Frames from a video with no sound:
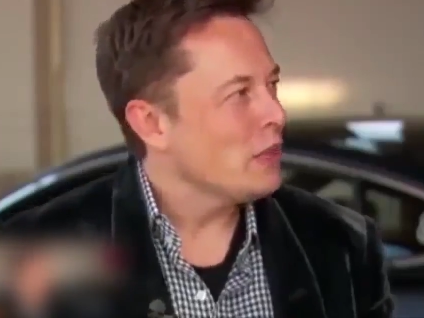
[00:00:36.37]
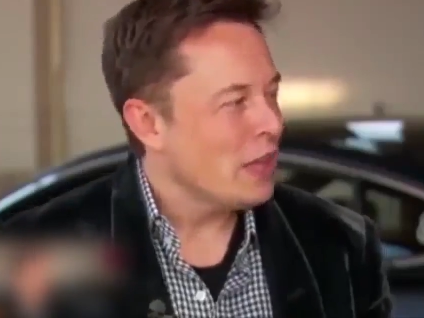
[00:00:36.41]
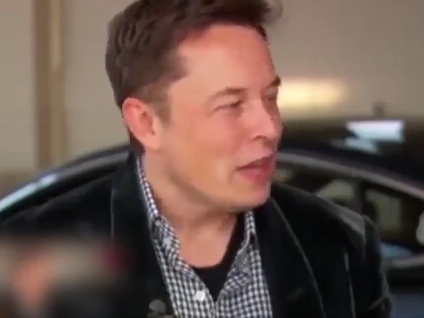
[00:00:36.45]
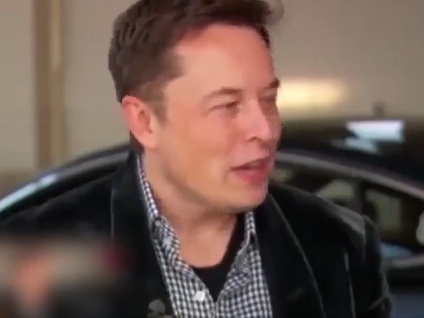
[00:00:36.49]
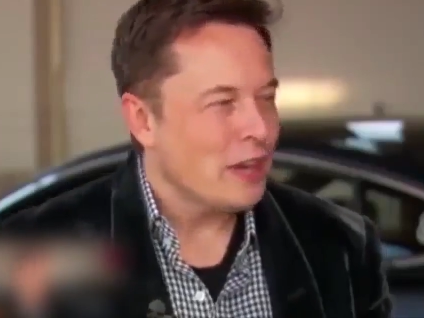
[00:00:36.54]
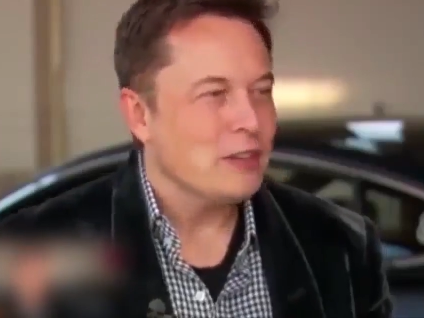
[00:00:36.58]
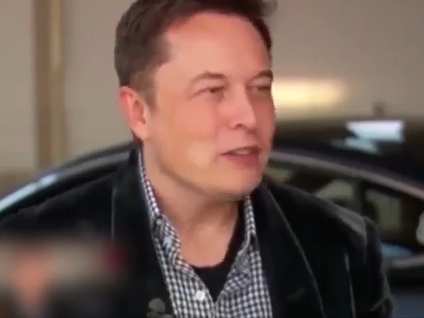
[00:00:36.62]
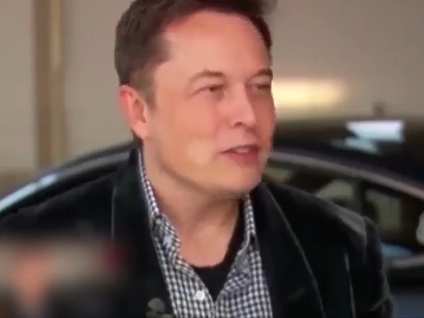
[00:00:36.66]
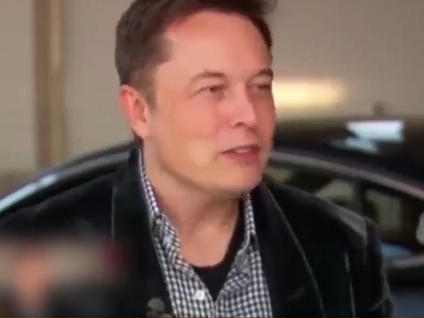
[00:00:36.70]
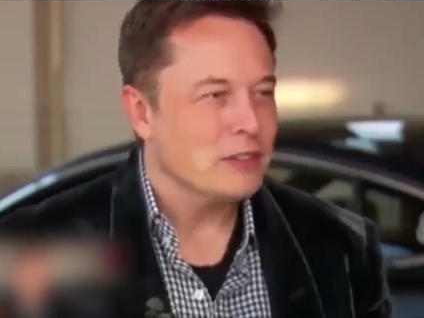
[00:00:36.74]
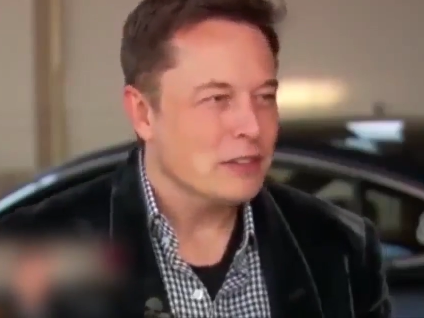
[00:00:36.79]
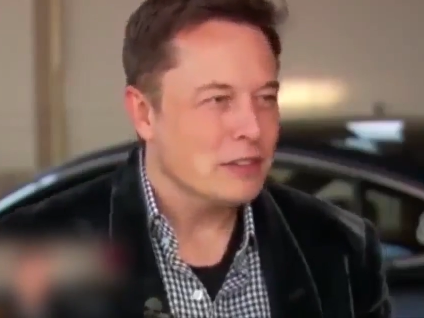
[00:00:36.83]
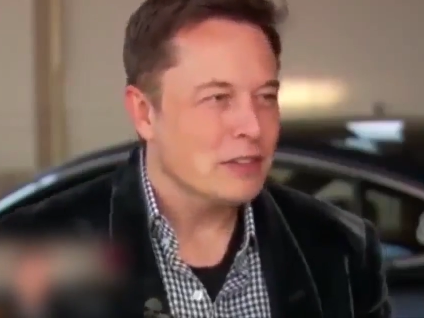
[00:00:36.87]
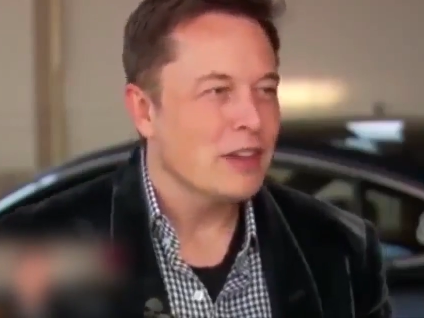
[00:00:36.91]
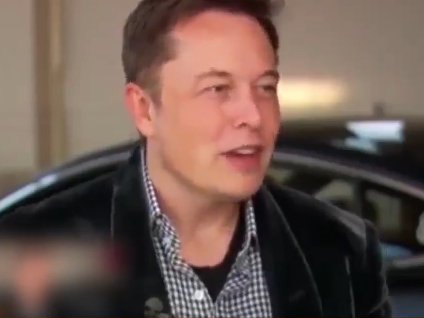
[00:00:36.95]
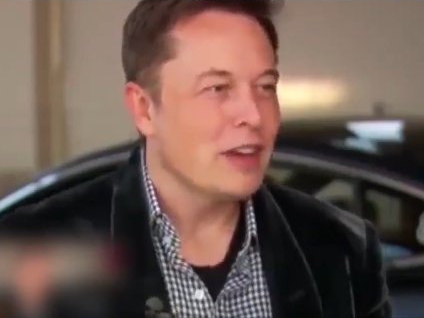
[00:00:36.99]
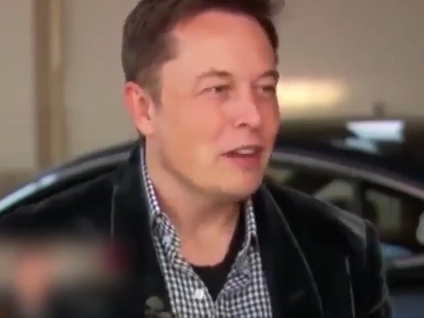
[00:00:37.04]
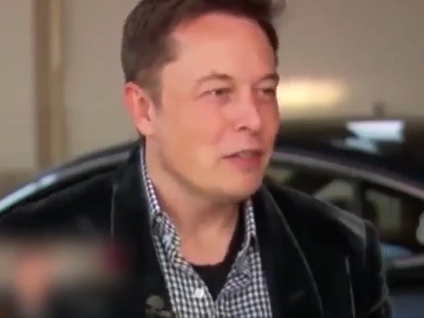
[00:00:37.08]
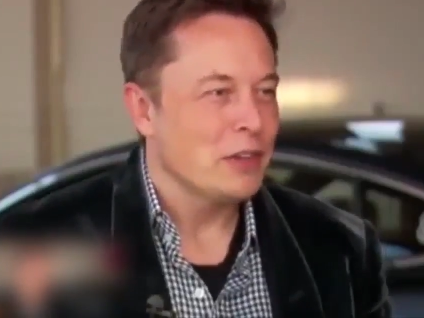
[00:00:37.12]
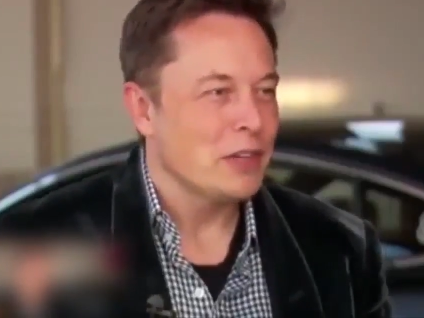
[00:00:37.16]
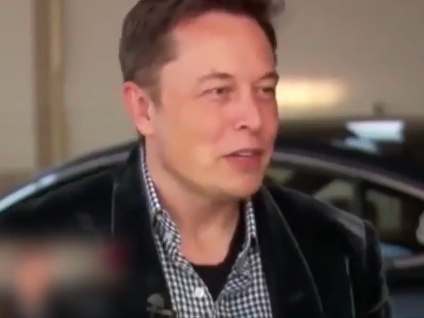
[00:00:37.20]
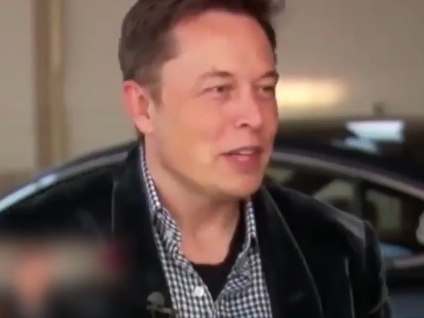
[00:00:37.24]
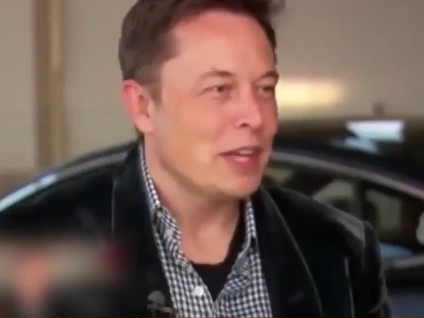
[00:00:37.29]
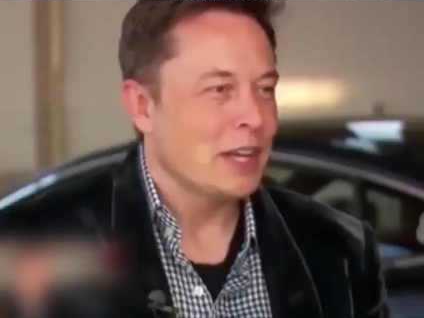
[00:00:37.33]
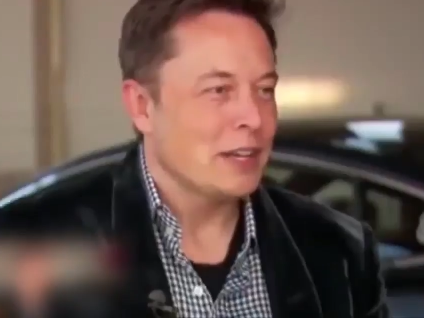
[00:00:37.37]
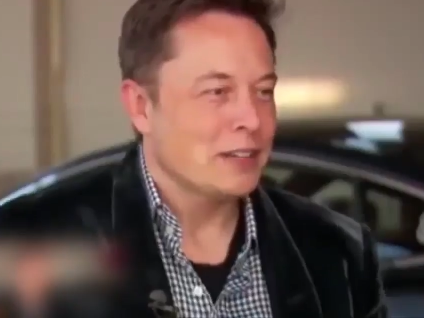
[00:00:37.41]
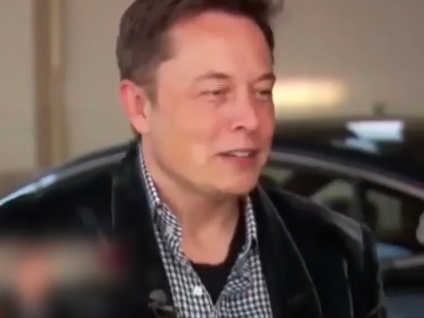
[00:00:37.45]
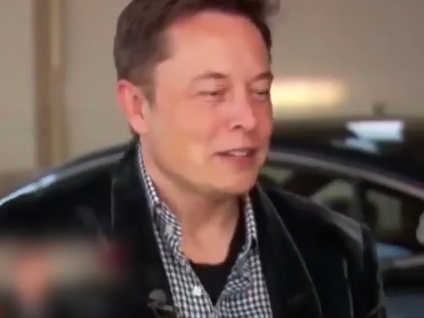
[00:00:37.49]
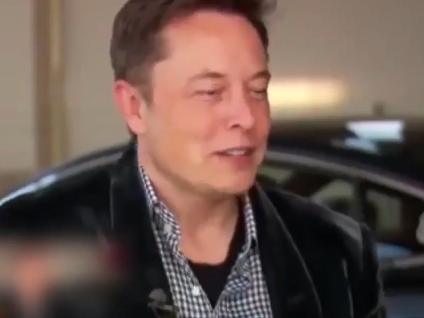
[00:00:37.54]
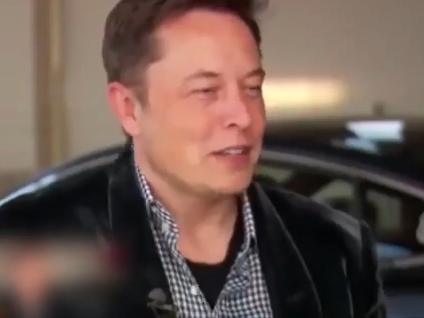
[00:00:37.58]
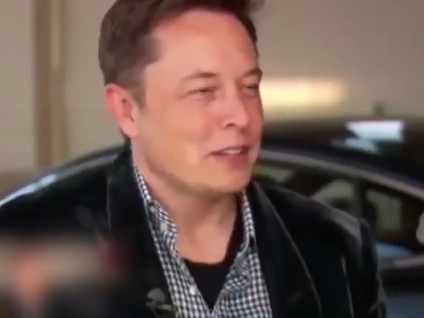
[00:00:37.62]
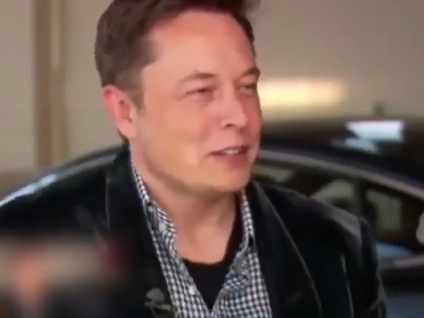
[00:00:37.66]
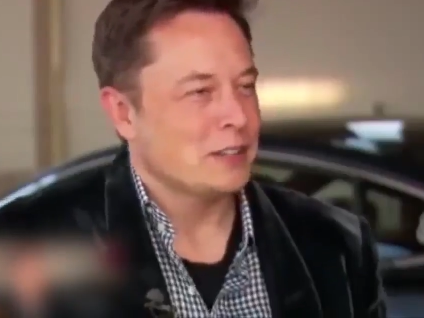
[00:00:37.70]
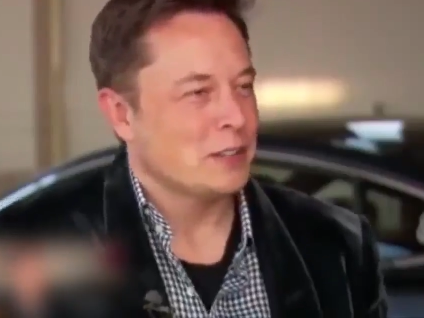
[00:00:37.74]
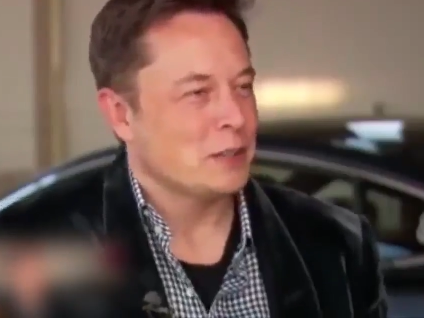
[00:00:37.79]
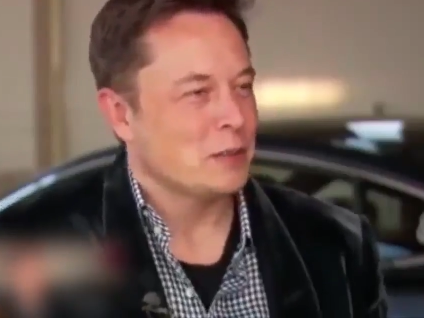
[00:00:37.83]
Yes. I mean,
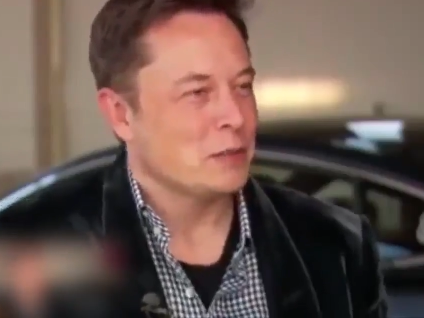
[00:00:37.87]
that